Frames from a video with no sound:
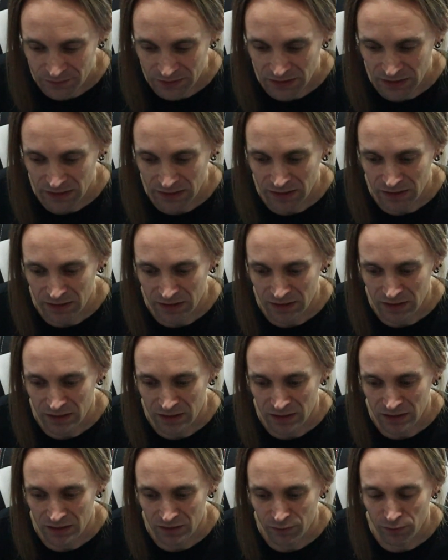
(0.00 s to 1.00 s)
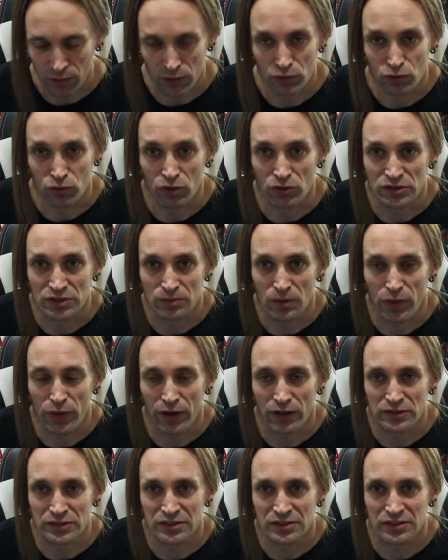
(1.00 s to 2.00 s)
Floyd Rose
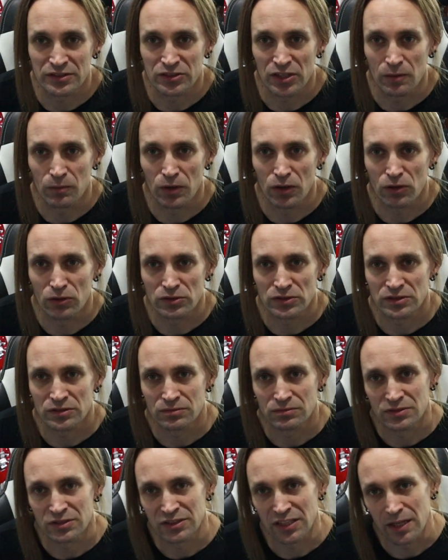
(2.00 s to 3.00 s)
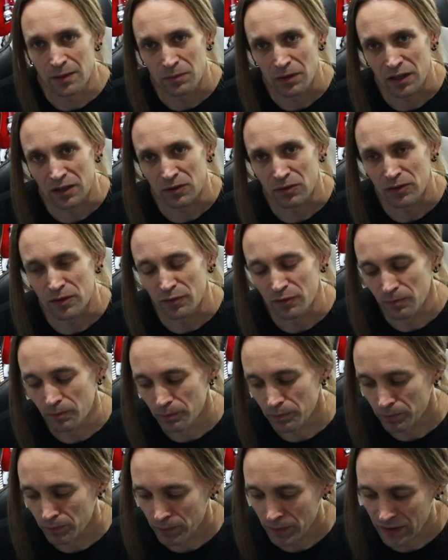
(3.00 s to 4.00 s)
1000 tremolos, same like on the
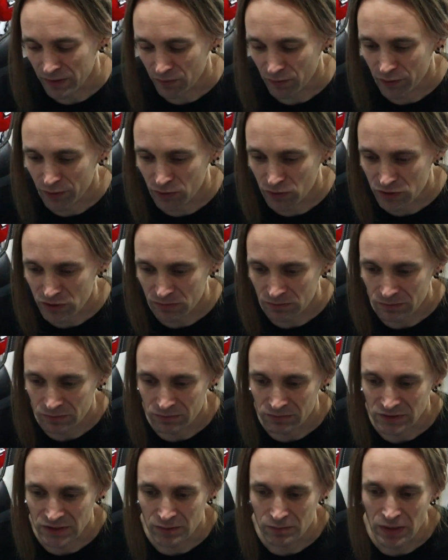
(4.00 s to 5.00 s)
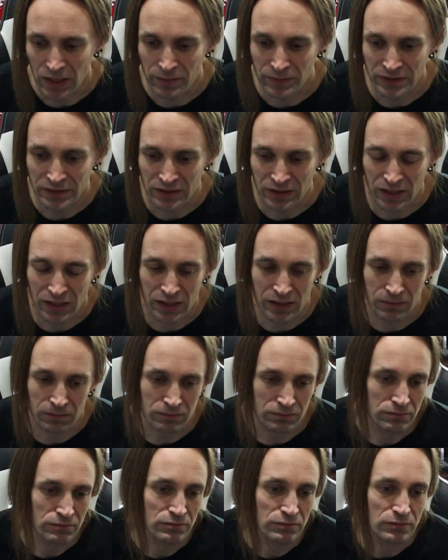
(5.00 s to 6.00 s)
Benton Fusion. Then maybe
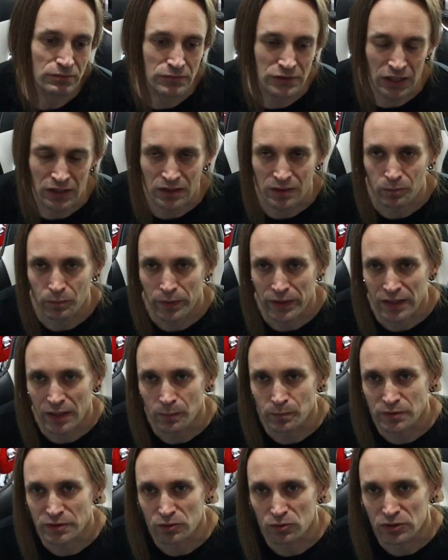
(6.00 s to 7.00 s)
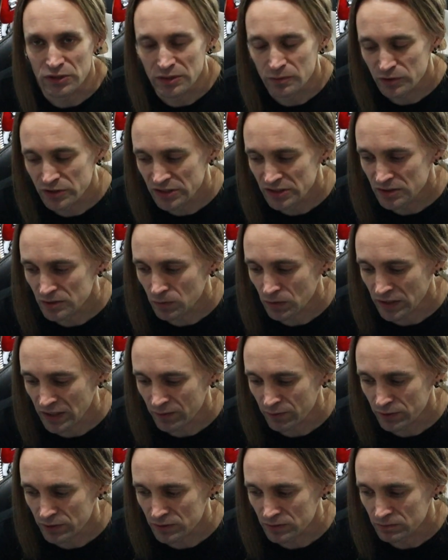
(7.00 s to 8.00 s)
Duncan pickups or EMGs or
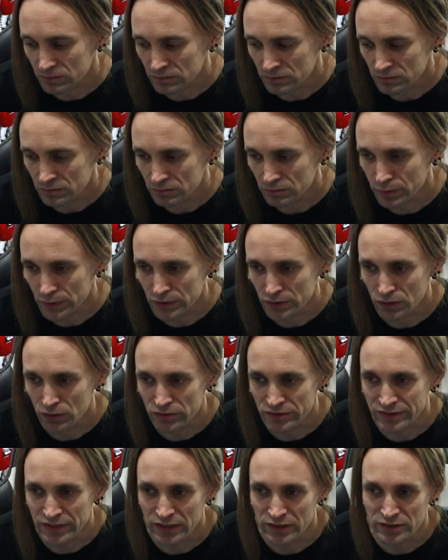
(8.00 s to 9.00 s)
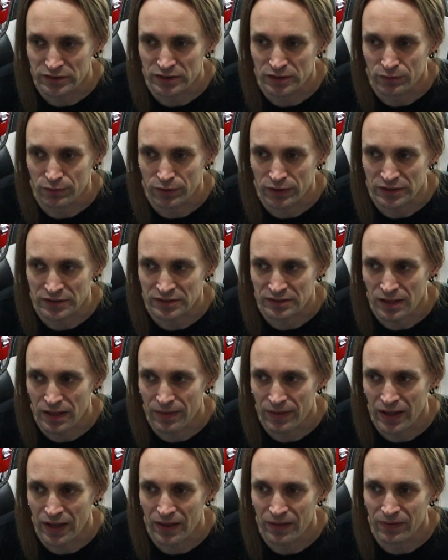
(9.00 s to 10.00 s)
whatever, but no stainless steel frets.
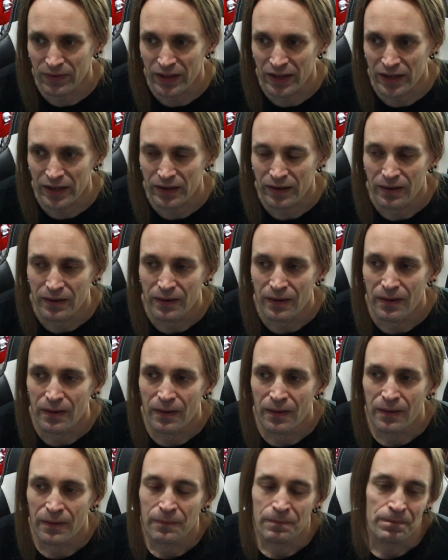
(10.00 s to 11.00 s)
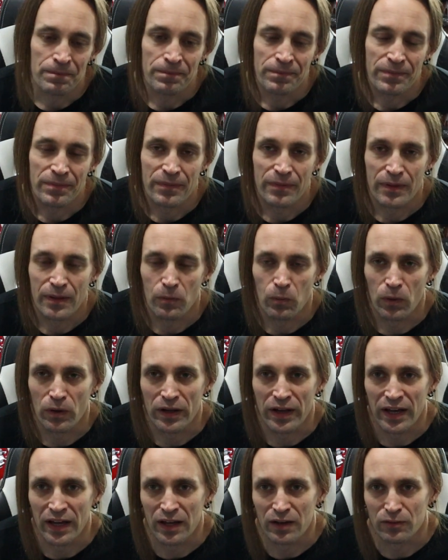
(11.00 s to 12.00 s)
And then they
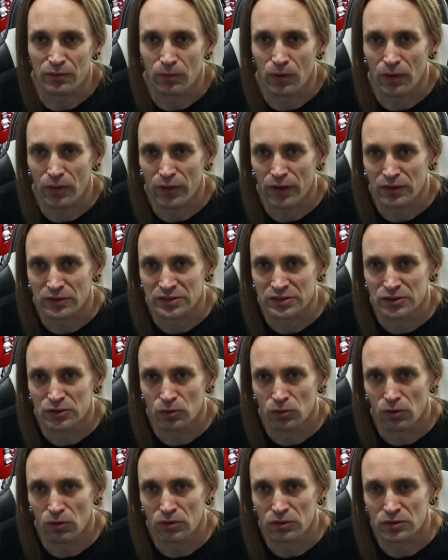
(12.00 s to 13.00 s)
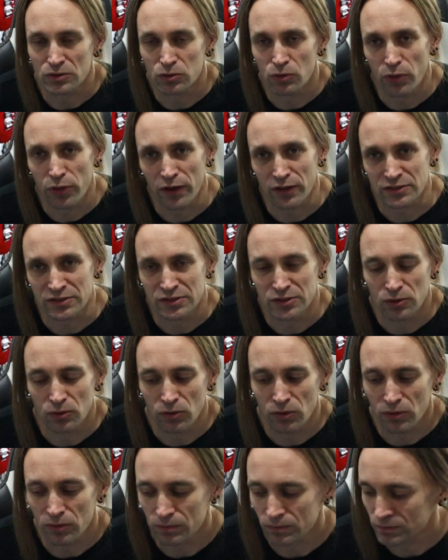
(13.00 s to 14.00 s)
want to have 1,000 euro, 2,000
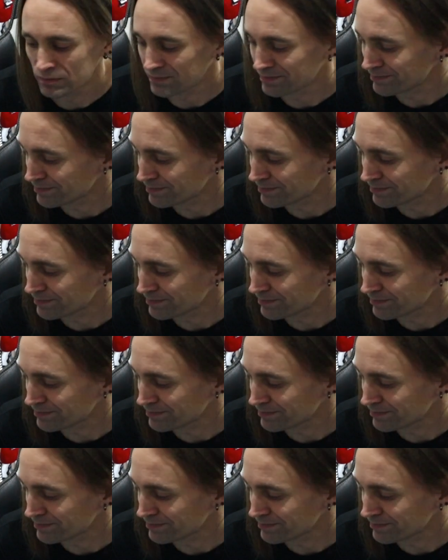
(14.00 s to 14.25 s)
euro,